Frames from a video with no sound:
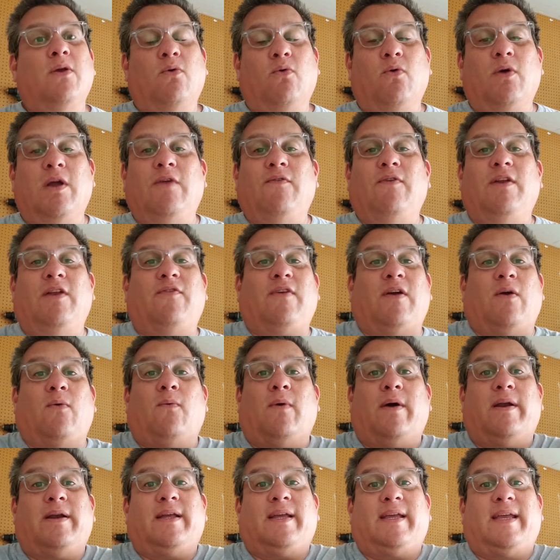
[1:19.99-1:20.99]
or even if I
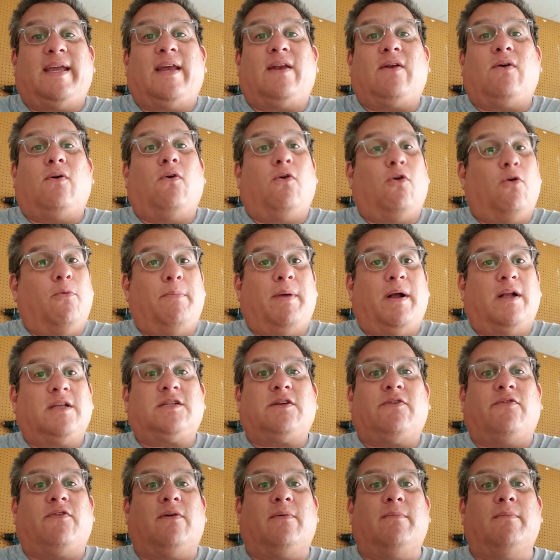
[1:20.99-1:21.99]
want to get a whole
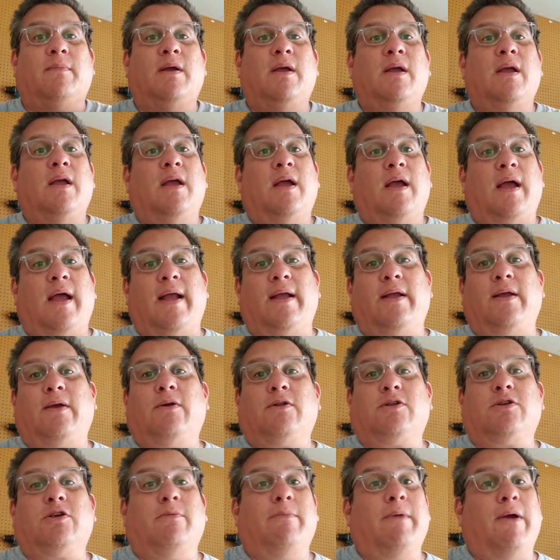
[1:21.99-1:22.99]
bunch of them, I can go
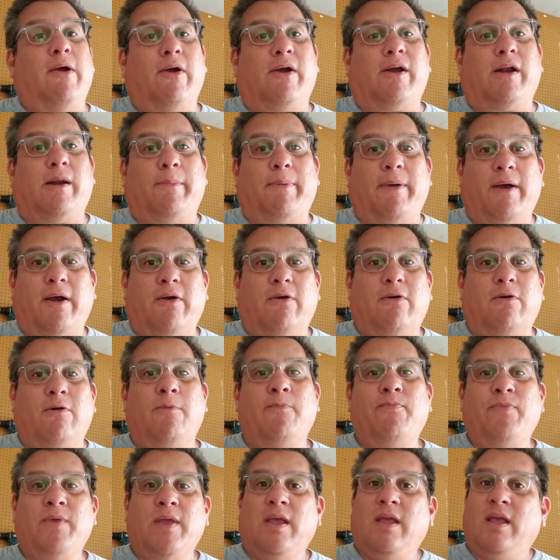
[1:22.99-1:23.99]
to American Apparel,